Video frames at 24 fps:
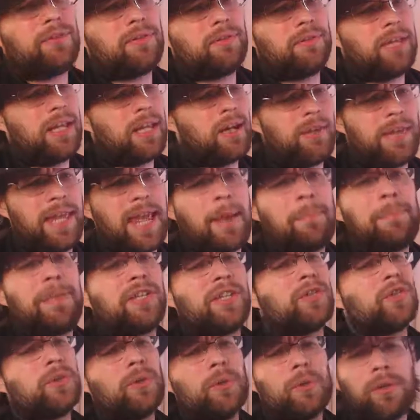the Epic
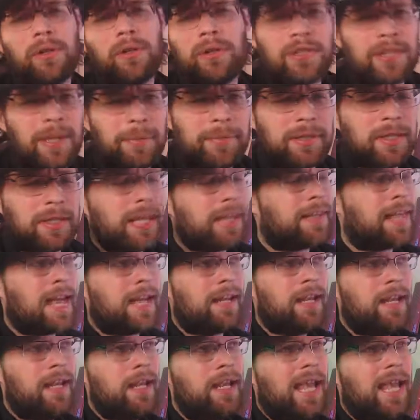Store or something like that.